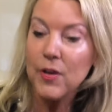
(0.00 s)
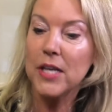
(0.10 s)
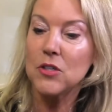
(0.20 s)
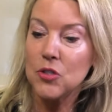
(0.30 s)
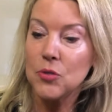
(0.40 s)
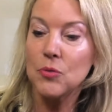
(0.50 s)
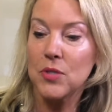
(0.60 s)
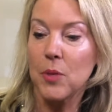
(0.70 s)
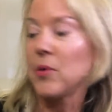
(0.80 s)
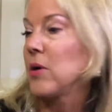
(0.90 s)
had two
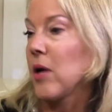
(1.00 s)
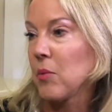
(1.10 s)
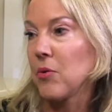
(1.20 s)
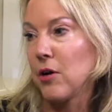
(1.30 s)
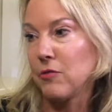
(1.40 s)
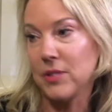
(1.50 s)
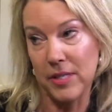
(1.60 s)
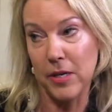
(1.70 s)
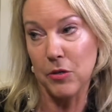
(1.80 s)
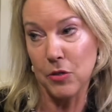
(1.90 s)
separate nonprofit
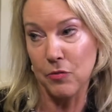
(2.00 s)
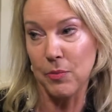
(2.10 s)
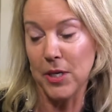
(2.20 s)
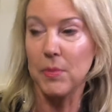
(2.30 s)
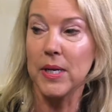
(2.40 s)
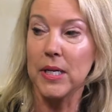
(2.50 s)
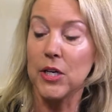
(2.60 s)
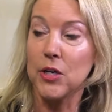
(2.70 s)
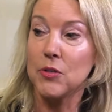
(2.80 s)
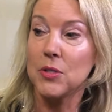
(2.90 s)
centers for many, many
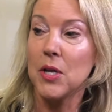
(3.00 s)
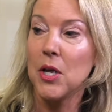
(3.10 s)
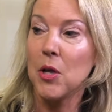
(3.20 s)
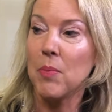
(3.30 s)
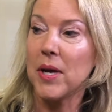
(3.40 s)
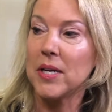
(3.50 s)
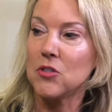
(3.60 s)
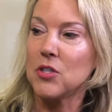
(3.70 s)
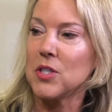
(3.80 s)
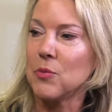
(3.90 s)
years, but it's
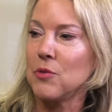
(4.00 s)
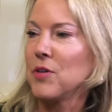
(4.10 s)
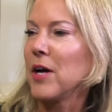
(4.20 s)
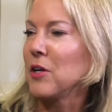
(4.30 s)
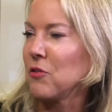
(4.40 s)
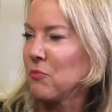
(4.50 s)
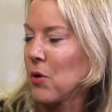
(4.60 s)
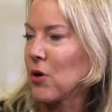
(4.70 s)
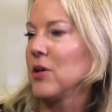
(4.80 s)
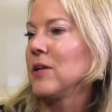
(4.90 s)
just that we've kind of
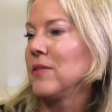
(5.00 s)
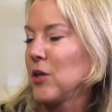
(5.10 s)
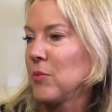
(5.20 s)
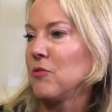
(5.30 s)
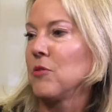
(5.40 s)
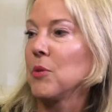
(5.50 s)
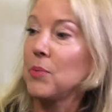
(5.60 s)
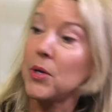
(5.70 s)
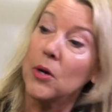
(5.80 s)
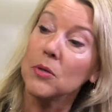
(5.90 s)
marketed them. And from a
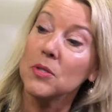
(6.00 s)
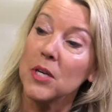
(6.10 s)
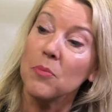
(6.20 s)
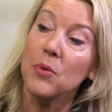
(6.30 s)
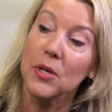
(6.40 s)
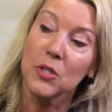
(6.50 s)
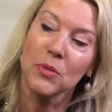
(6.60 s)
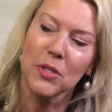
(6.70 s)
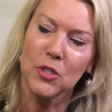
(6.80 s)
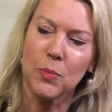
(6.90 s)
PR standpoint, it's
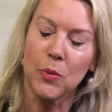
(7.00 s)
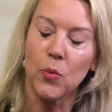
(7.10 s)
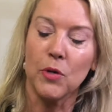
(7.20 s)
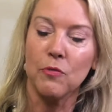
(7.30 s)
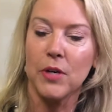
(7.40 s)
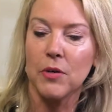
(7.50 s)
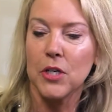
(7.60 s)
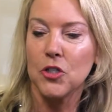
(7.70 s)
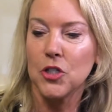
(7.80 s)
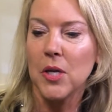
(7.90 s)
really just been one
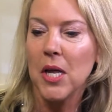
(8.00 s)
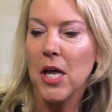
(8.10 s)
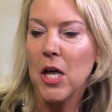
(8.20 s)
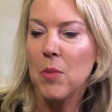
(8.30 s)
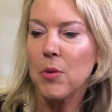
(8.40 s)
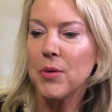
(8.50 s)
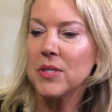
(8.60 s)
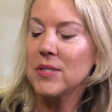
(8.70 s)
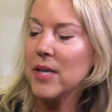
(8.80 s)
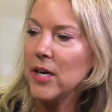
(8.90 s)
foundation. But we
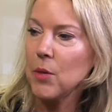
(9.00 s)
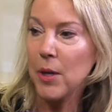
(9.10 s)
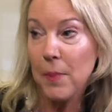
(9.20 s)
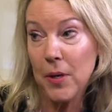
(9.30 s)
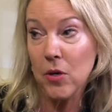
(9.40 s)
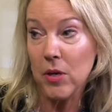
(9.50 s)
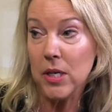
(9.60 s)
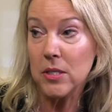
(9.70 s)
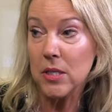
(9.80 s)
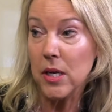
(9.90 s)
decided it might be a good
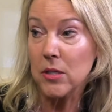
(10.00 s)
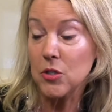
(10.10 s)
idea